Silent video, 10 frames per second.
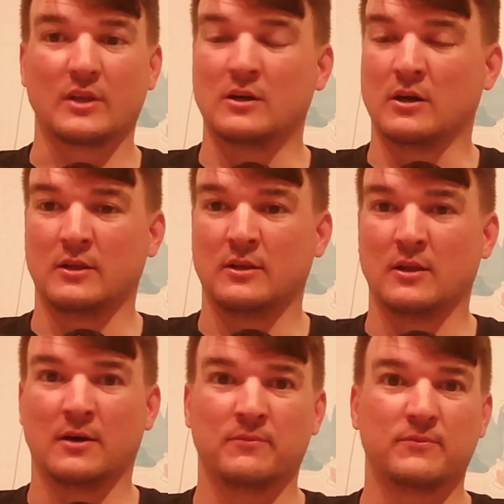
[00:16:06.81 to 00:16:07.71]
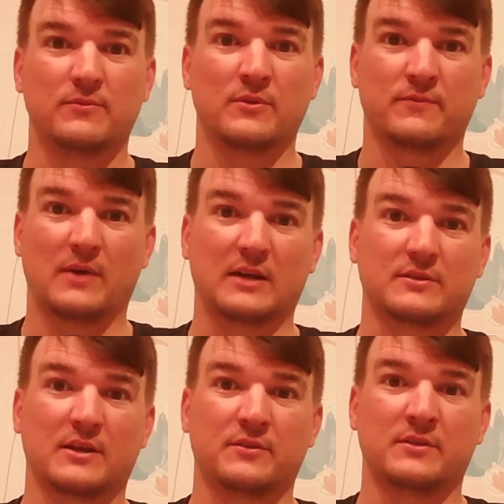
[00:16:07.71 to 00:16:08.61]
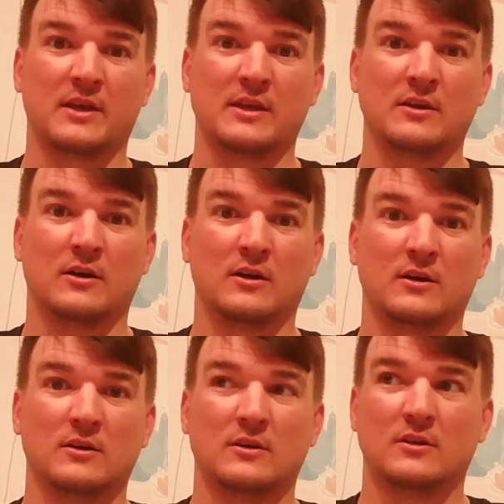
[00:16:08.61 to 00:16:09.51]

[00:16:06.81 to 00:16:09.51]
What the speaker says: I love the fact that they are